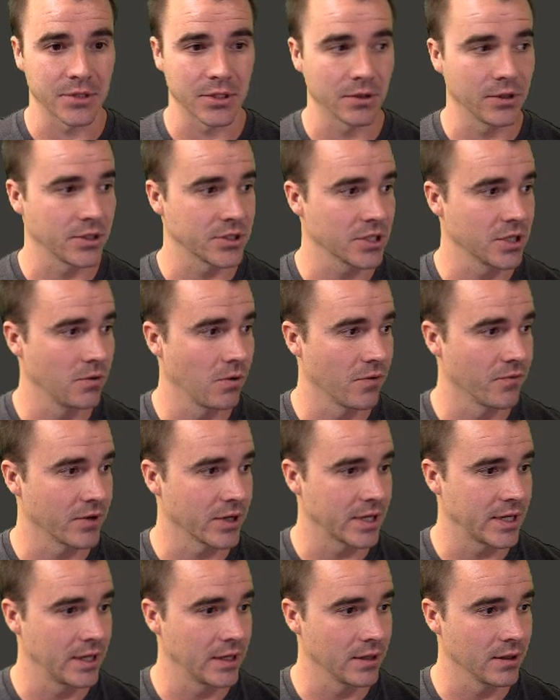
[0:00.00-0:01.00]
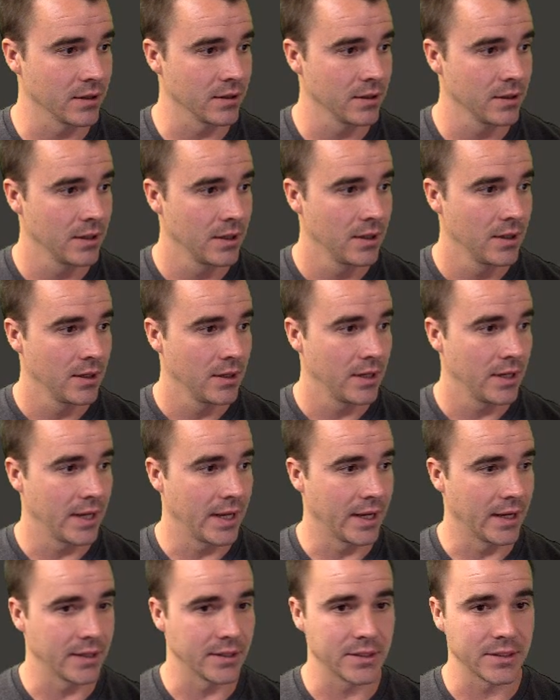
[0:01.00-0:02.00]
So let's go over here
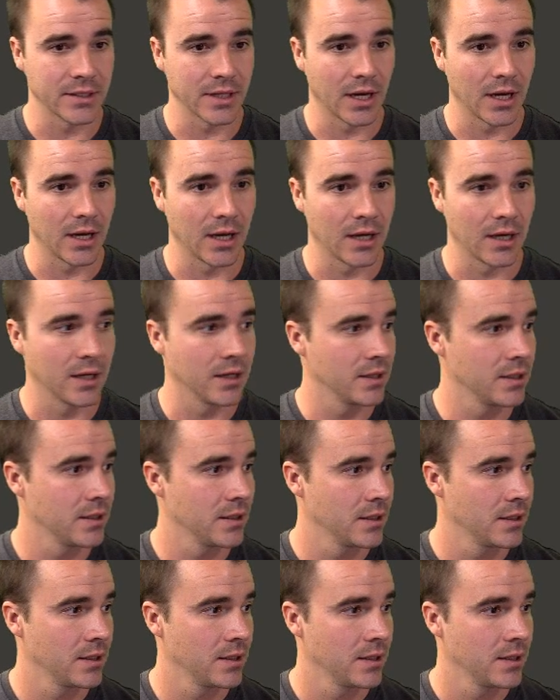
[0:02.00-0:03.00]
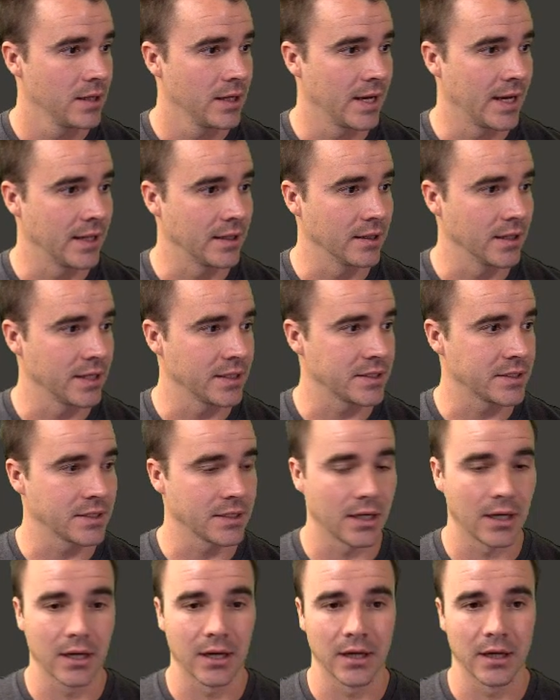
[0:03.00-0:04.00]
and let's
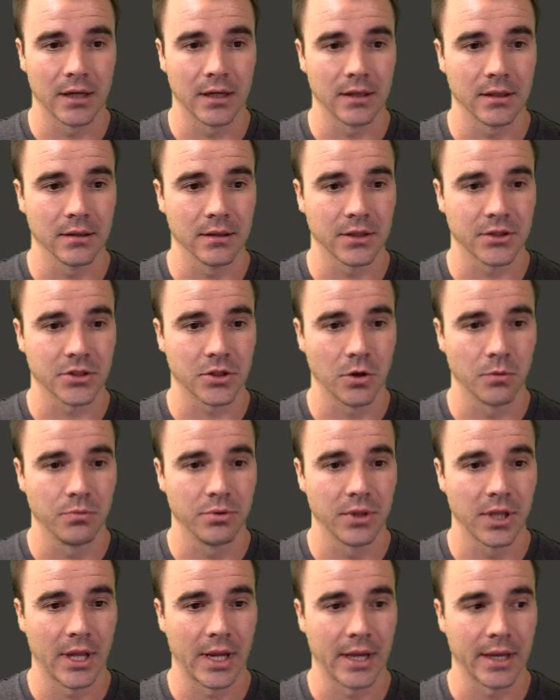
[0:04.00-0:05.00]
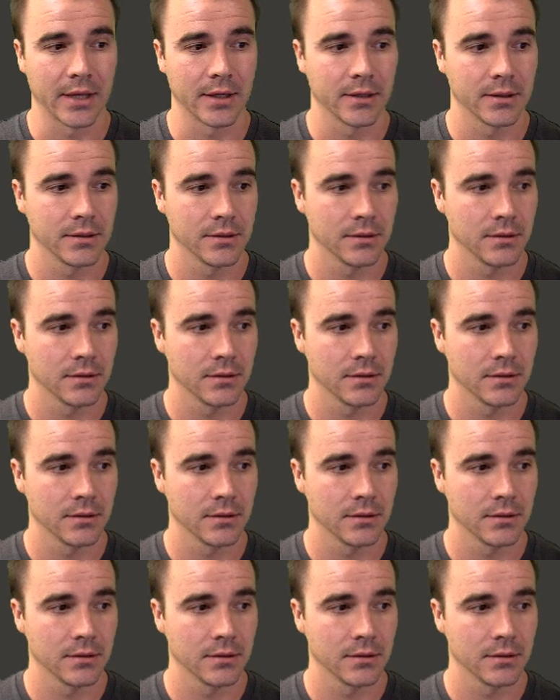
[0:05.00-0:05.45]
go play